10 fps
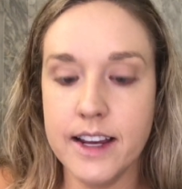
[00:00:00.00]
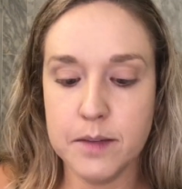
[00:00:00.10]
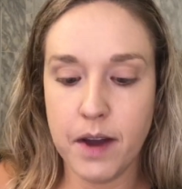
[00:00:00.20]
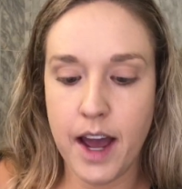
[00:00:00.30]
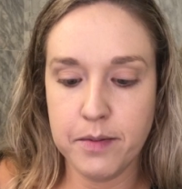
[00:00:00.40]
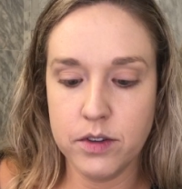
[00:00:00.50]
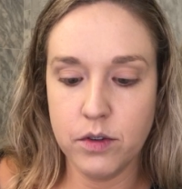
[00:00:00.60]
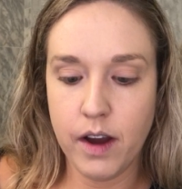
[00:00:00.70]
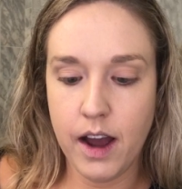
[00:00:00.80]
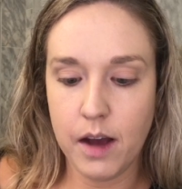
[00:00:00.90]
It's my
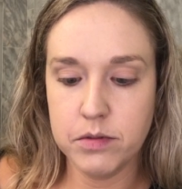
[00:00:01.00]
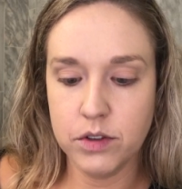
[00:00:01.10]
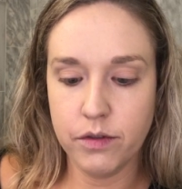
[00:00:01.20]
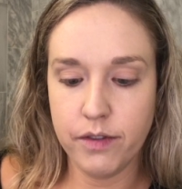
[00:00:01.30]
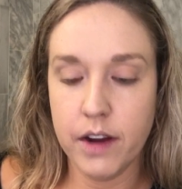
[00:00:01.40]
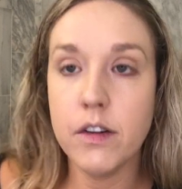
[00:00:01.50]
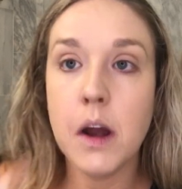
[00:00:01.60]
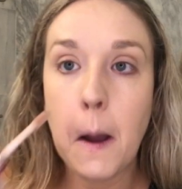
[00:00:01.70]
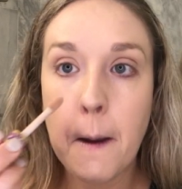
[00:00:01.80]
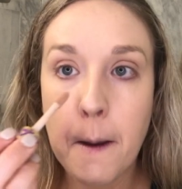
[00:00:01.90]
absolute favorite.
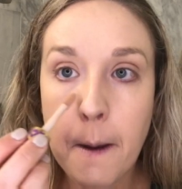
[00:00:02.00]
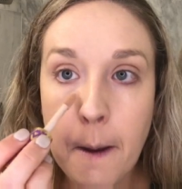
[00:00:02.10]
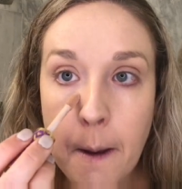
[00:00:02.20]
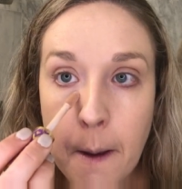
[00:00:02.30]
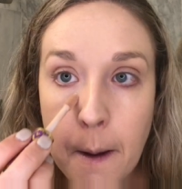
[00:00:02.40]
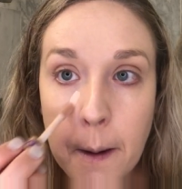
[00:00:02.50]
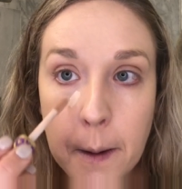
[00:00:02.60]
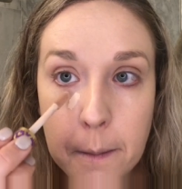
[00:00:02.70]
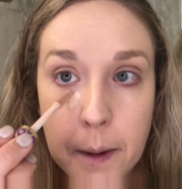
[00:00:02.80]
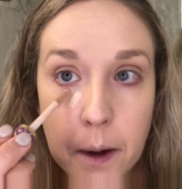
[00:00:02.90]
And
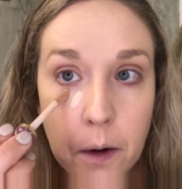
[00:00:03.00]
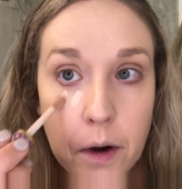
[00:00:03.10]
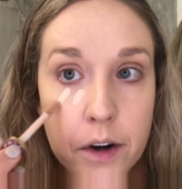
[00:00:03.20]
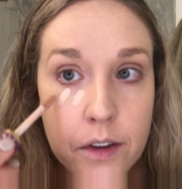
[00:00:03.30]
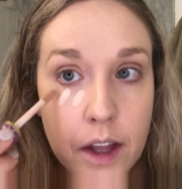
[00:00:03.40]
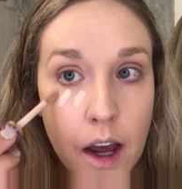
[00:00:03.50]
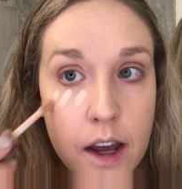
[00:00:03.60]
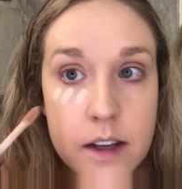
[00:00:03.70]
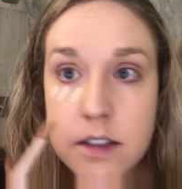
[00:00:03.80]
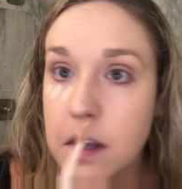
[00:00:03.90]
I'm gonna go under the
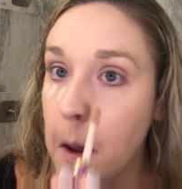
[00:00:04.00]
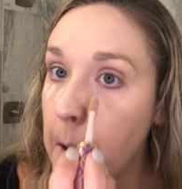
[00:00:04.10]
eyes,